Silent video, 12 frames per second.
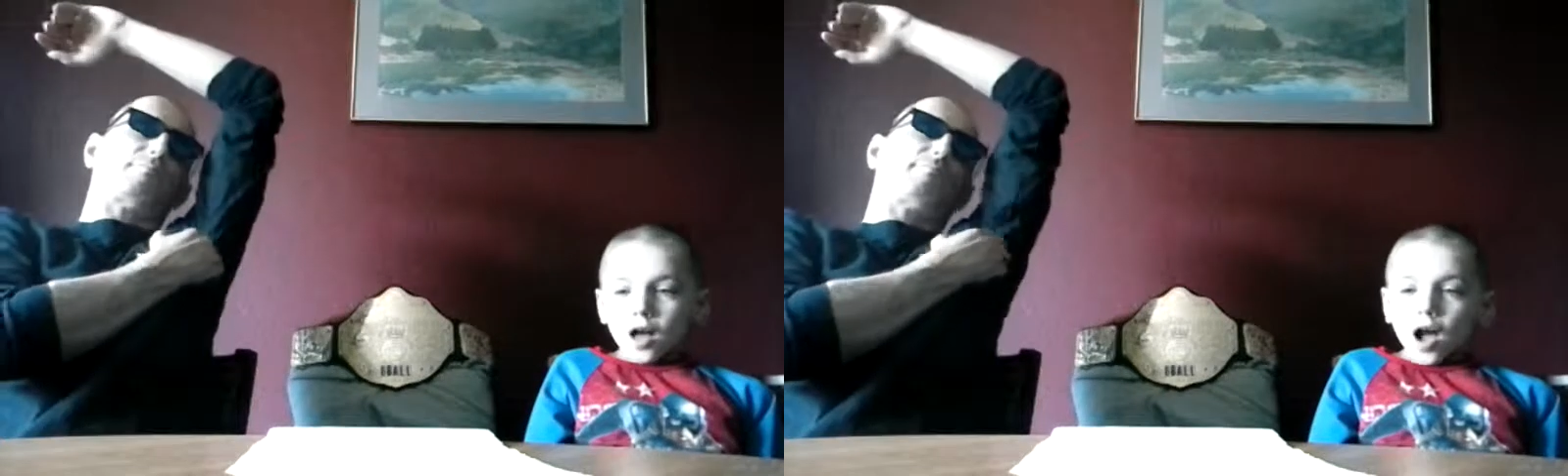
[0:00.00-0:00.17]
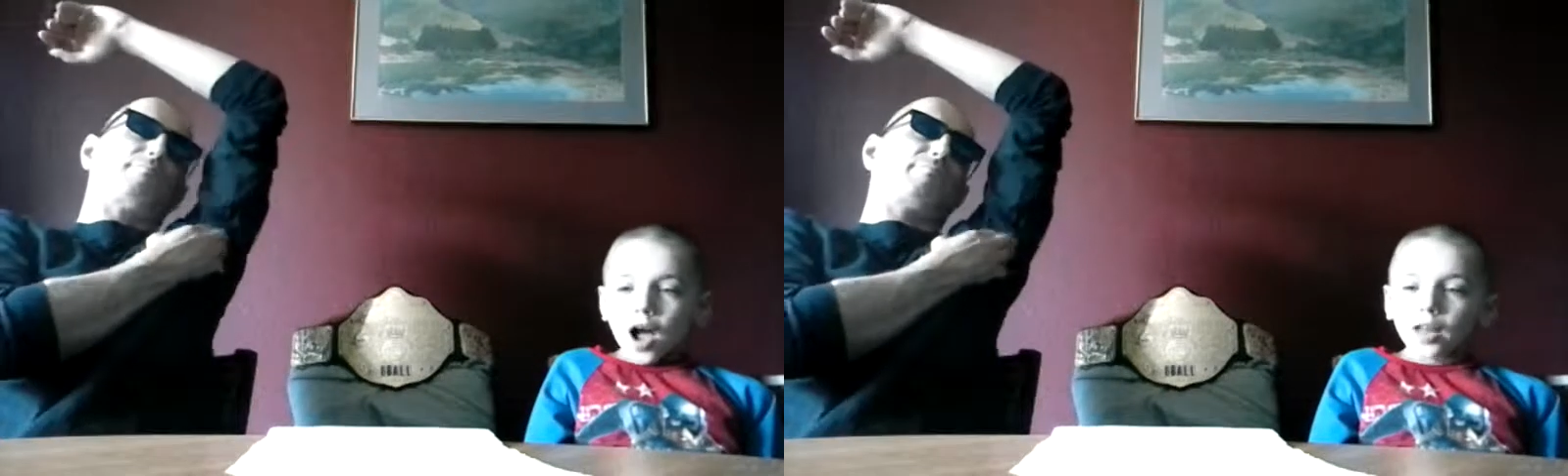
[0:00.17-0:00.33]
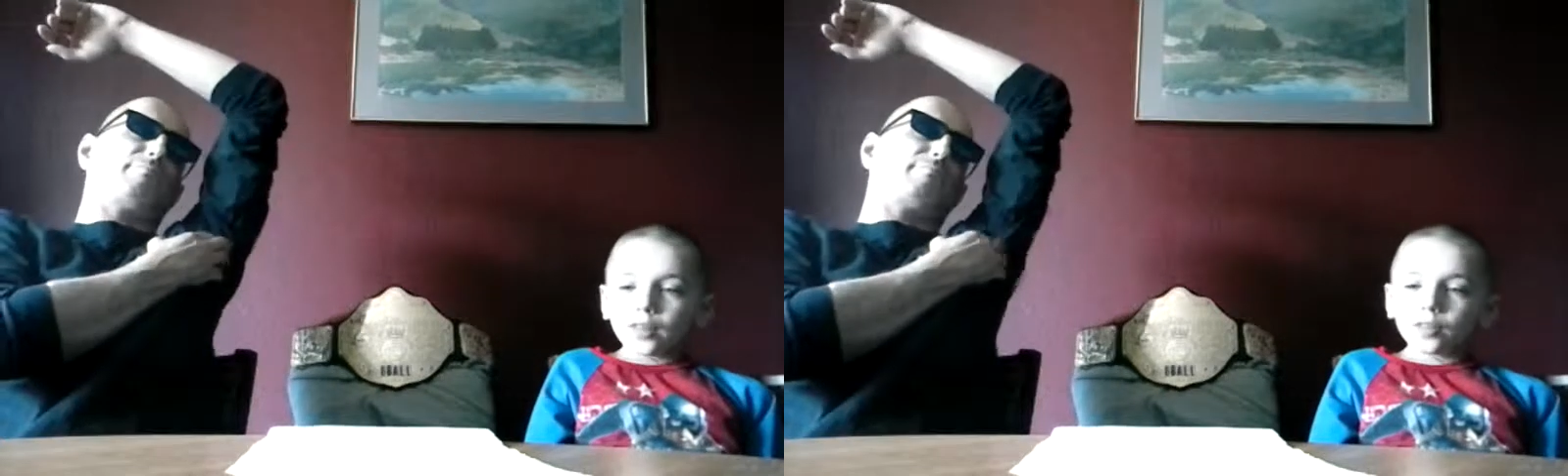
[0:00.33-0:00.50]

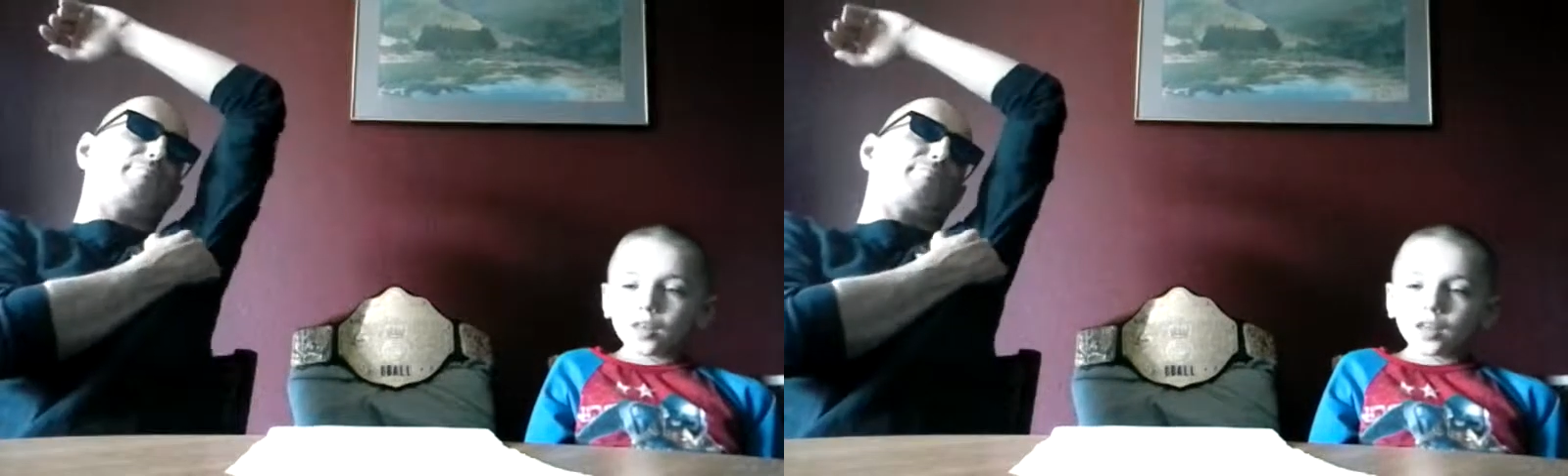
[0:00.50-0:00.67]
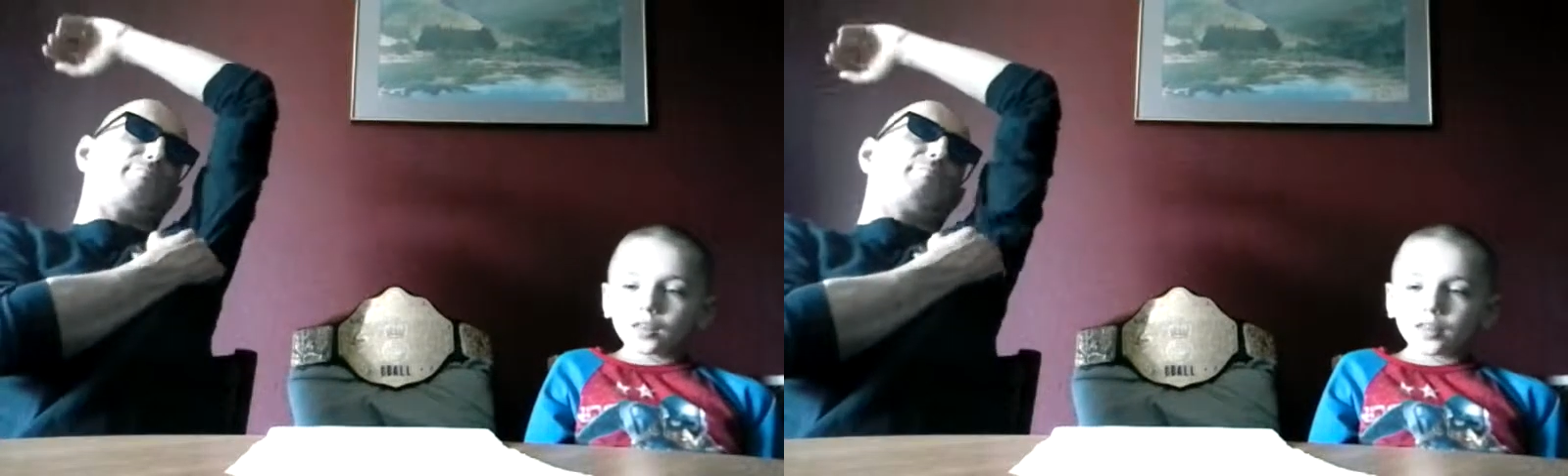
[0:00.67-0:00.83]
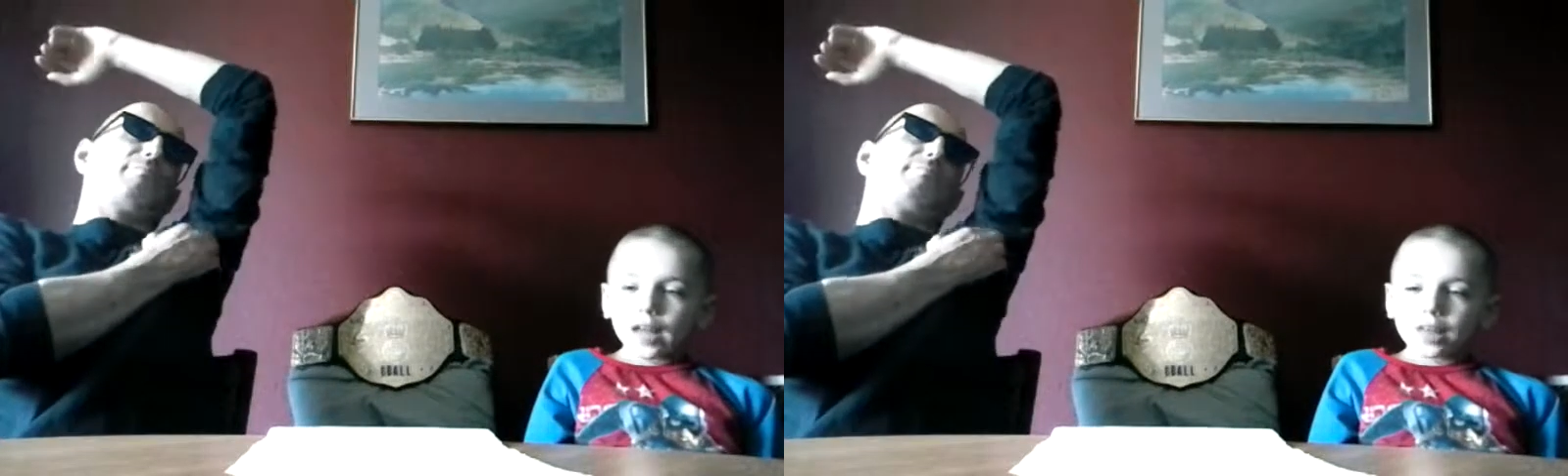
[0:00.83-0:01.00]
I
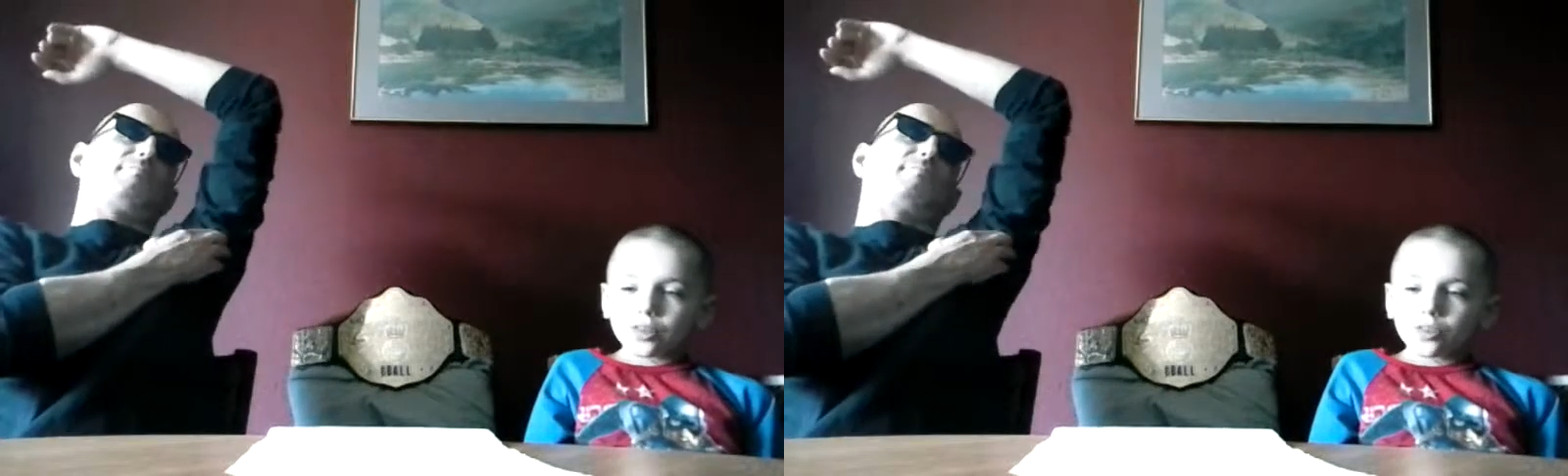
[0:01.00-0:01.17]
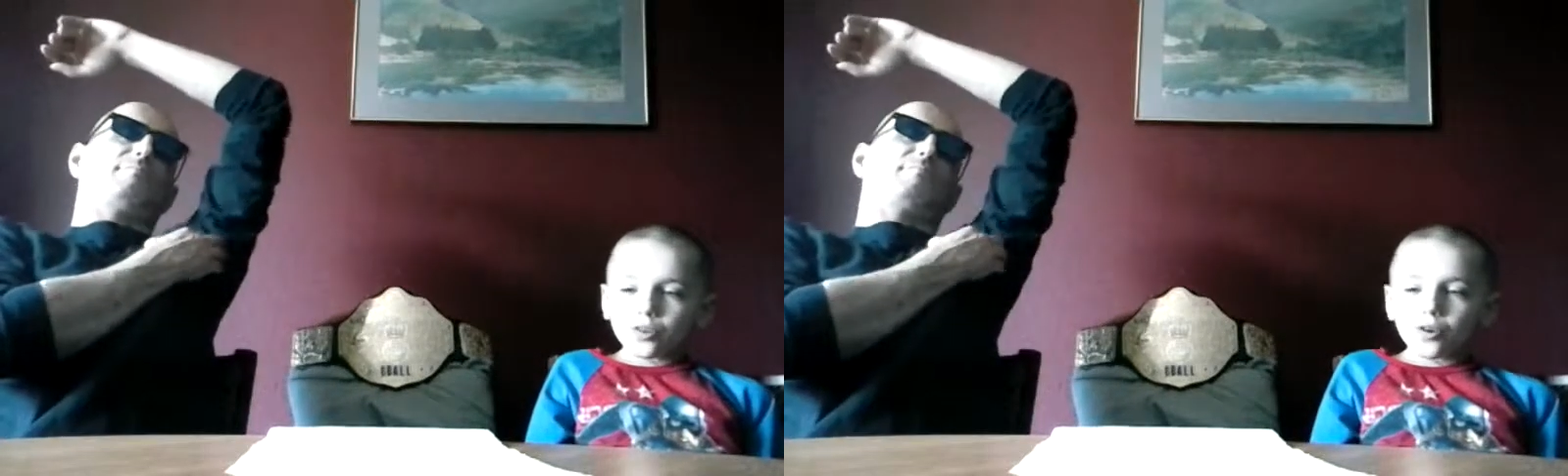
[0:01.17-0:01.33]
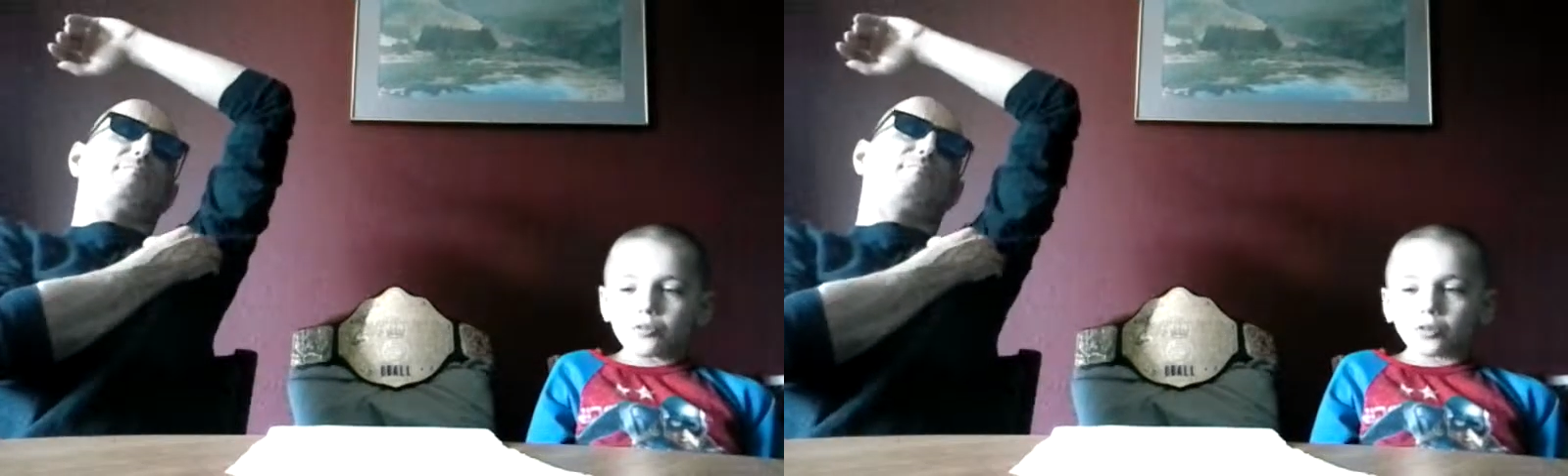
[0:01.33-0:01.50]
think that
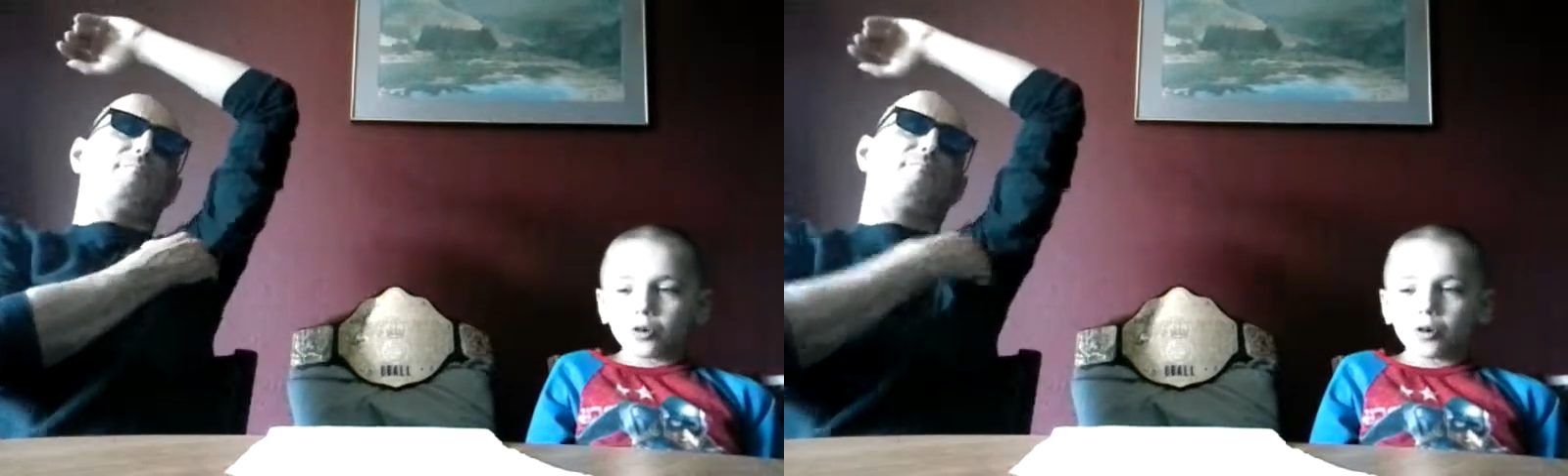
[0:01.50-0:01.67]
Stone